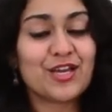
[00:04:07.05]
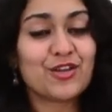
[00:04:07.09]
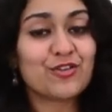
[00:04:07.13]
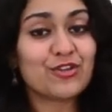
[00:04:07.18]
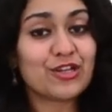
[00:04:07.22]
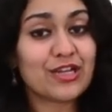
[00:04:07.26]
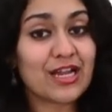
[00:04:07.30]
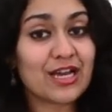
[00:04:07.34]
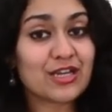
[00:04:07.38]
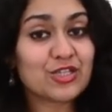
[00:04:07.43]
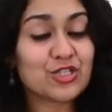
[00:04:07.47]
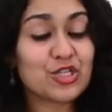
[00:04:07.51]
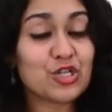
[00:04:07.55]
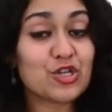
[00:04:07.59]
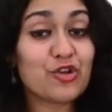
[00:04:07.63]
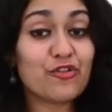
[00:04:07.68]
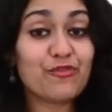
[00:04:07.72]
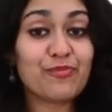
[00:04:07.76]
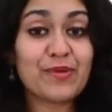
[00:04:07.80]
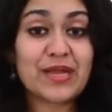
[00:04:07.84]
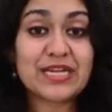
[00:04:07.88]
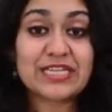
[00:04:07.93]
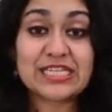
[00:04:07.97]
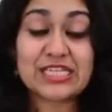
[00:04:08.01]
Reduction
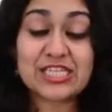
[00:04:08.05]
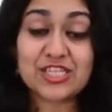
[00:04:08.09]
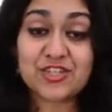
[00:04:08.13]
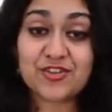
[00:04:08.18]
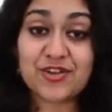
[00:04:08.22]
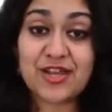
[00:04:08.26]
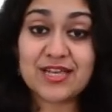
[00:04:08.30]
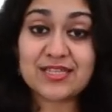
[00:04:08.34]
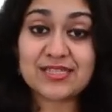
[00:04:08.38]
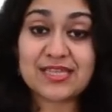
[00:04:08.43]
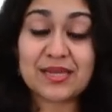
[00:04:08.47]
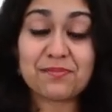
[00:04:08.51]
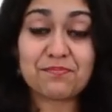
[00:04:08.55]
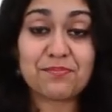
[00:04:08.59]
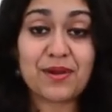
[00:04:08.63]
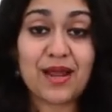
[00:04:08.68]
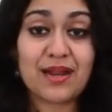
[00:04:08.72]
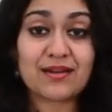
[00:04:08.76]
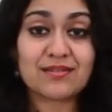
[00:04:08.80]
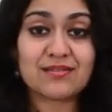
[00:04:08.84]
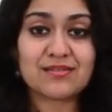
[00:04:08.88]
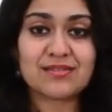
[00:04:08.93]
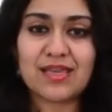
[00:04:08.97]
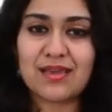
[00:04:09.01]
of mental stress and
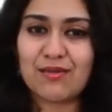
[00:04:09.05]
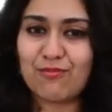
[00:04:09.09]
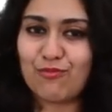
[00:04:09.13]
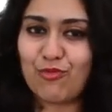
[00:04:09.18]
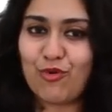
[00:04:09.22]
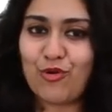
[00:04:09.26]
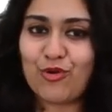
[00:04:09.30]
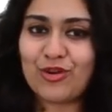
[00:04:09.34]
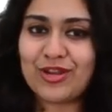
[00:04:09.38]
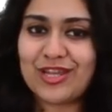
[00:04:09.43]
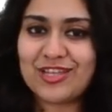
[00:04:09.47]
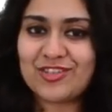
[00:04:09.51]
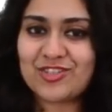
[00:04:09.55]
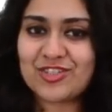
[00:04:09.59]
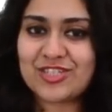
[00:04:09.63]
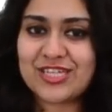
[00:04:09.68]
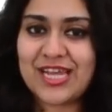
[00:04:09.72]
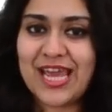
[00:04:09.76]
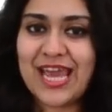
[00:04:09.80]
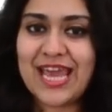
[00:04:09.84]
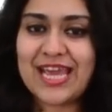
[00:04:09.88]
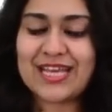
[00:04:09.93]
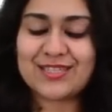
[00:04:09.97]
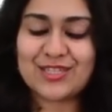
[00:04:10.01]
practicing more each
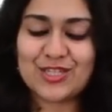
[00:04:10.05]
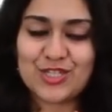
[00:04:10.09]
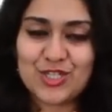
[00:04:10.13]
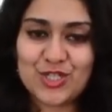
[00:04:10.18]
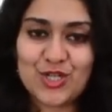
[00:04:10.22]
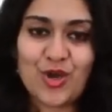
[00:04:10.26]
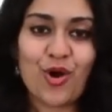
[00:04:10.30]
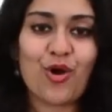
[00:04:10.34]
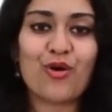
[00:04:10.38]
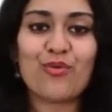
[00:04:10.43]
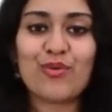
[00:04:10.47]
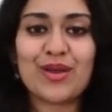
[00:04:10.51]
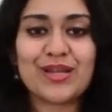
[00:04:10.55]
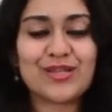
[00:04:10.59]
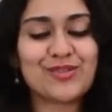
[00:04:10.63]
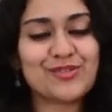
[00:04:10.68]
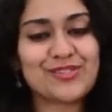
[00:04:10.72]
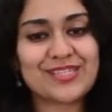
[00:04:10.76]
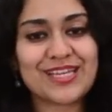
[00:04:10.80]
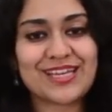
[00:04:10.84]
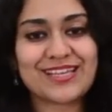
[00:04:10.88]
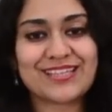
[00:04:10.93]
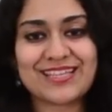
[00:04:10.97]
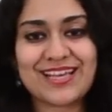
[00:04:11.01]
day is a sure way to
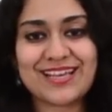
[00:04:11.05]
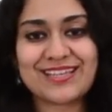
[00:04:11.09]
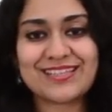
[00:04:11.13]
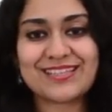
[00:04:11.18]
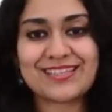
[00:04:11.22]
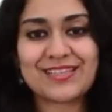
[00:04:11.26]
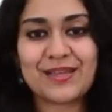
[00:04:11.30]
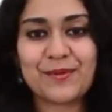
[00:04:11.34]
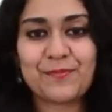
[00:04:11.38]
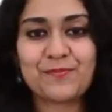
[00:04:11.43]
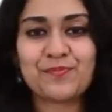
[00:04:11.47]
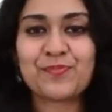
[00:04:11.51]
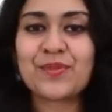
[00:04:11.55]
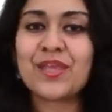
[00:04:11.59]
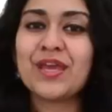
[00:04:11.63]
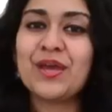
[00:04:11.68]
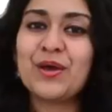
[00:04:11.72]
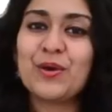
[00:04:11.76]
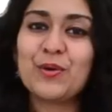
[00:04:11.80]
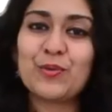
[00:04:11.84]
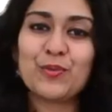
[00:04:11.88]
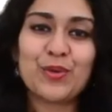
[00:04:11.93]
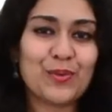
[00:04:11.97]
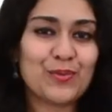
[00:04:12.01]
success.
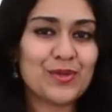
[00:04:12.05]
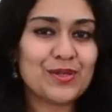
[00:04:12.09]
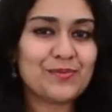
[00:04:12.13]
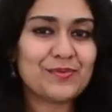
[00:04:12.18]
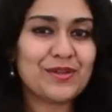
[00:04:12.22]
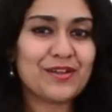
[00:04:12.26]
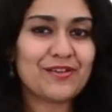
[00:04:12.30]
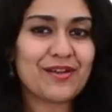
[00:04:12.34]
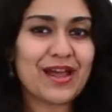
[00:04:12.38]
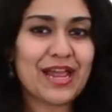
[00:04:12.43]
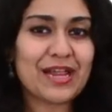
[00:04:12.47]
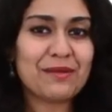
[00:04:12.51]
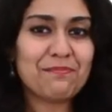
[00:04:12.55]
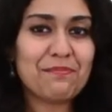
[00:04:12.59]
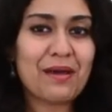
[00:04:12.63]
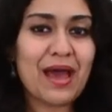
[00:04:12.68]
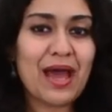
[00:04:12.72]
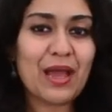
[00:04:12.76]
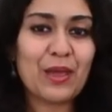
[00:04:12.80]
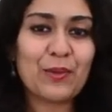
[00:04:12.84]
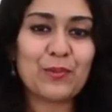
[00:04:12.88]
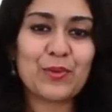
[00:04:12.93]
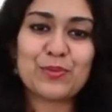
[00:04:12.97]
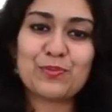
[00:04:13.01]
We will be right
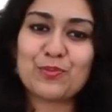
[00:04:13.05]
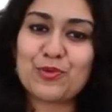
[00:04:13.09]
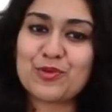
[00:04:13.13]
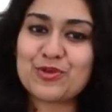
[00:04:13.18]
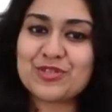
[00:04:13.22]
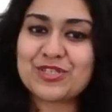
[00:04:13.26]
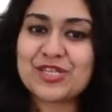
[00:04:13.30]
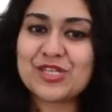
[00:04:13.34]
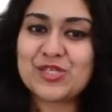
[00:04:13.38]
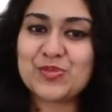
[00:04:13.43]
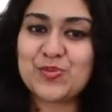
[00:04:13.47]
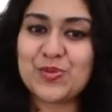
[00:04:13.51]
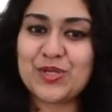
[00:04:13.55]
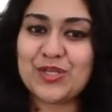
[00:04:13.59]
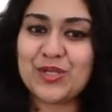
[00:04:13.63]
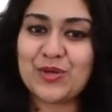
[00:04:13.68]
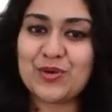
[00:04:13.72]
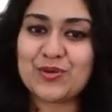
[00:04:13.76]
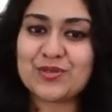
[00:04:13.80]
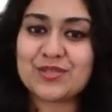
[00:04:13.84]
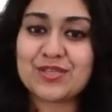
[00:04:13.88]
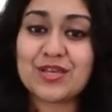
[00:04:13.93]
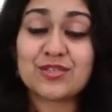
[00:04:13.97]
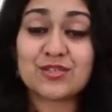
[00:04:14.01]
back with more such
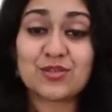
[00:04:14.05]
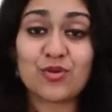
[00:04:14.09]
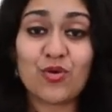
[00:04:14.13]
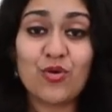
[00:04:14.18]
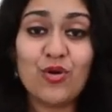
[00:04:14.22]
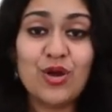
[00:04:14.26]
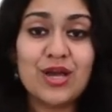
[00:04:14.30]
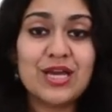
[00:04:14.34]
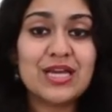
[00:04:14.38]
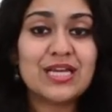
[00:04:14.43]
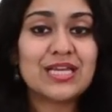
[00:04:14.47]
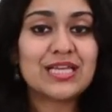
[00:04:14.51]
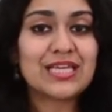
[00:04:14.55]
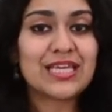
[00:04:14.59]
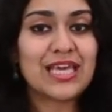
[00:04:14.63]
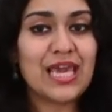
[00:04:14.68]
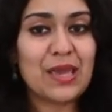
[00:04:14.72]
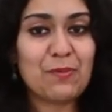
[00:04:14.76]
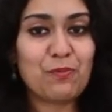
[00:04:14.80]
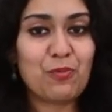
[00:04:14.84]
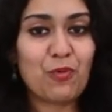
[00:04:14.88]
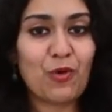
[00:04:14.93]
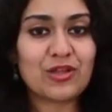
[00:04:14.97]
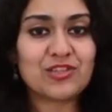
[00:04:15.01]
videos. So
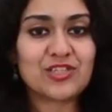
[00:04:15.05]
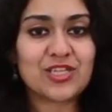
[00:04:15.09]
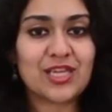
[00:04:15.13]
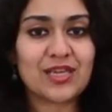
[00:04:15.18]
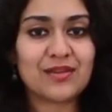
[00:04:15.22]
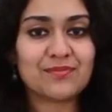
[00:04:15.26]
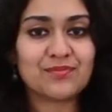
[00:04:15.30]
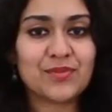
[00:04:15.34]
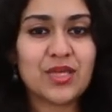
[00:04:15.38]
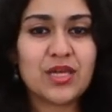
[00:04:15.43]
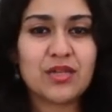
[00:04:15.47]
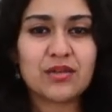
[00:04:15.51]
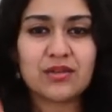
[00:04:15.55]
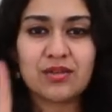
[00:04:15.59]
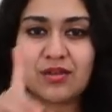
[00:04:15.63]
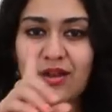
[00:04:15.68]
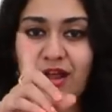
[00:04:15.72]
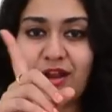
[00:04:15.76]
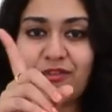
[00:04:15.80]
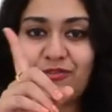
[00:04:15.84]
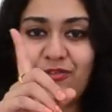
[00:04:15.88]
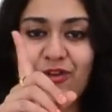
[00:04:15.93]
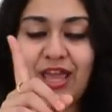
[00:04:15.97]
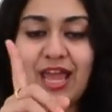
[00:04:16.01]
keep watching. Do
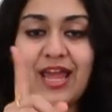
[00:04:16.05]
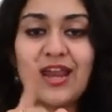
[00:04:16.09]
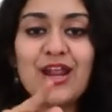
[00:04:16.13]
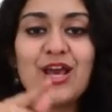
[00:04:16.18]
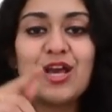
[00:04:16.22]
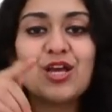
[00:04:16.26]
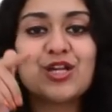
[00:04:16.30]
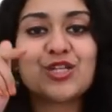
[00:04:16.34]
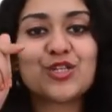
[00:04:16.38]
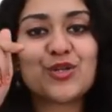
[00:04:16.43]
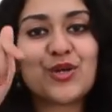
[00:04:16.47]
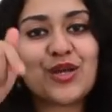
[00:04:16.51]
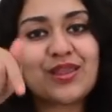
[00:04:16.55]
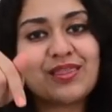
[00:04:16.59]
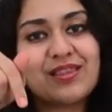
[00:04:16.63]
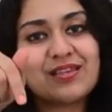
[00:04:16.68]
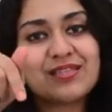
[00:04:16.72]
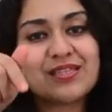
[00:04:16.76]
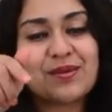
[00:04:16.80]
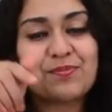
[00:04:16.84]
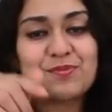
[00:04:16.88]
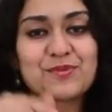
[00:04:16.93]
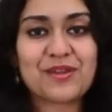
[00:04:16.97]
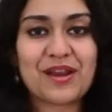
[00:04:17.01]
not forget to hit the
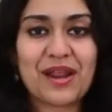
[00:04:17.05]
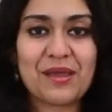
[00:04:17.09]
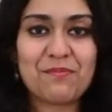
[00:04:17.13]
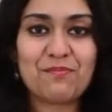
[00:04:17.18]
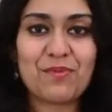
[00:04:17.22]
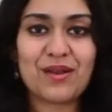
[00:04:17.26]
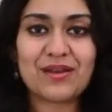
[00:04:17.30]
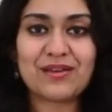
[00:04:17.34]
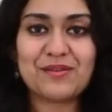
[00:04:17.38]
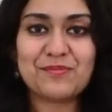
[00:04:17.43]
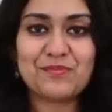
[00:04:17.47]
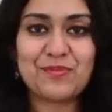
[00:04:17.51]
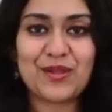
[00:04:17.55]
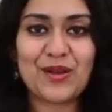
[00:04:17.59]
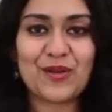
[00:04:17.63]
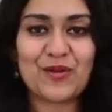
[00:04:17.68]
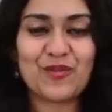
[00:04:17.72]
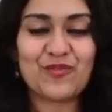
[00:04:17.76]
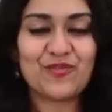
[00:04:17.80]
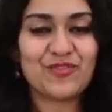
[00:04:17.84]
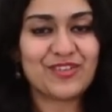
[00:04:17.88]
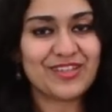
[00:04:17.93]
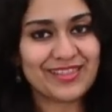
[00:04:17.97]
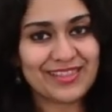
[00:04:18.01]
subscribe button below.